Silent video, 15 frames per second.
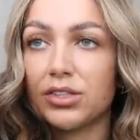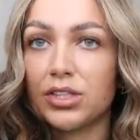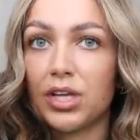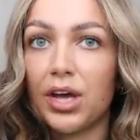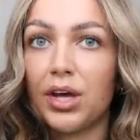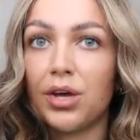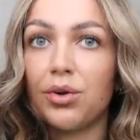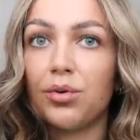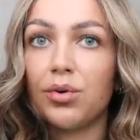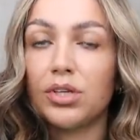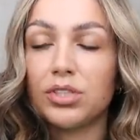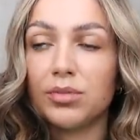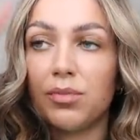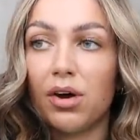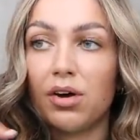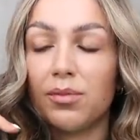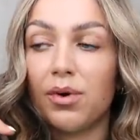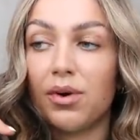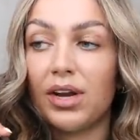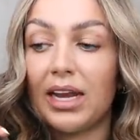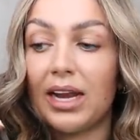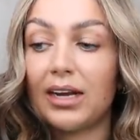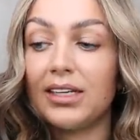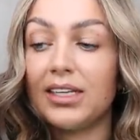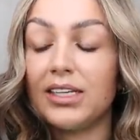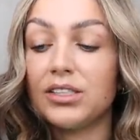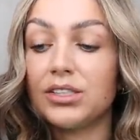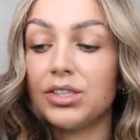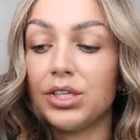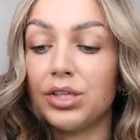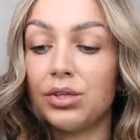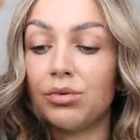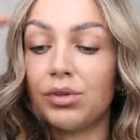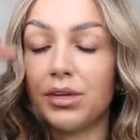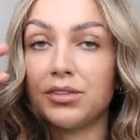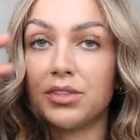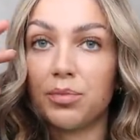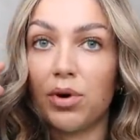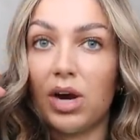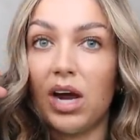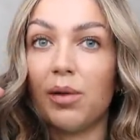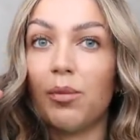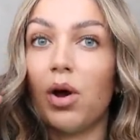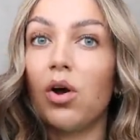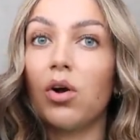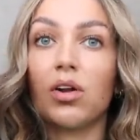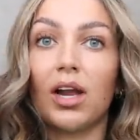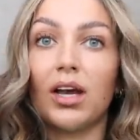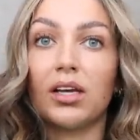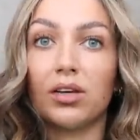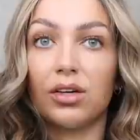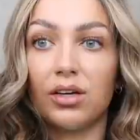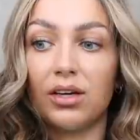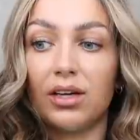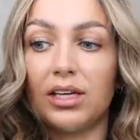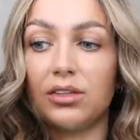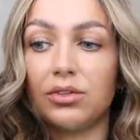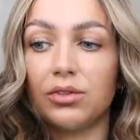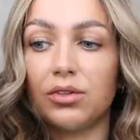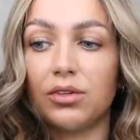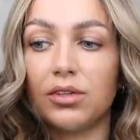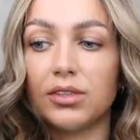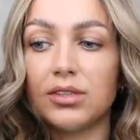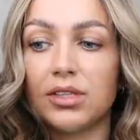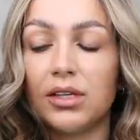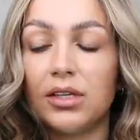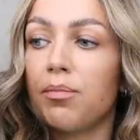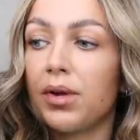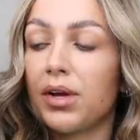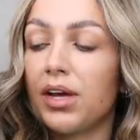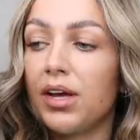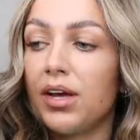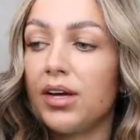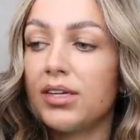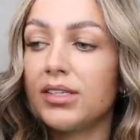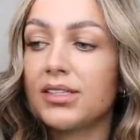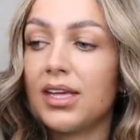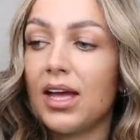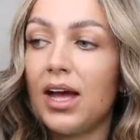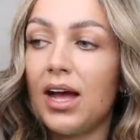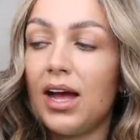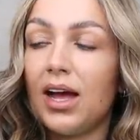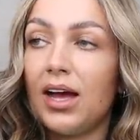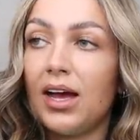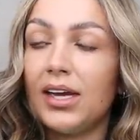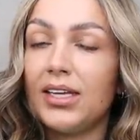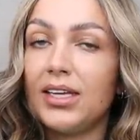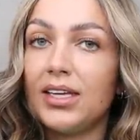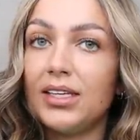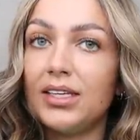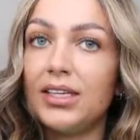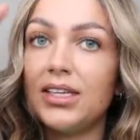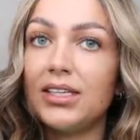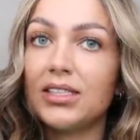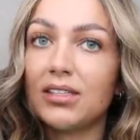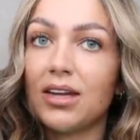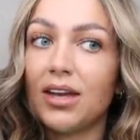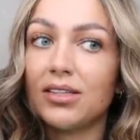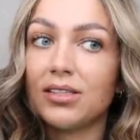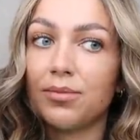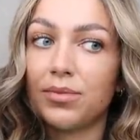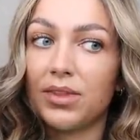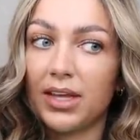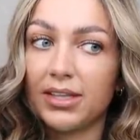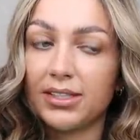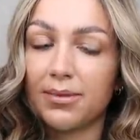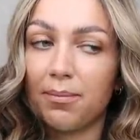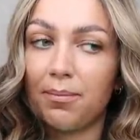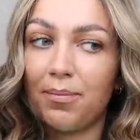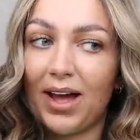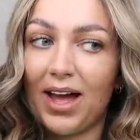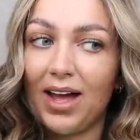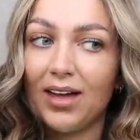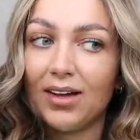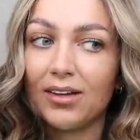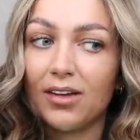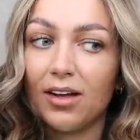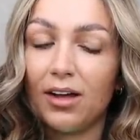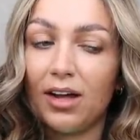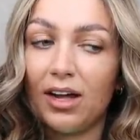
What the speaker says: so tomorrow morning I need to go to Primark like early doors because I need to take some things back.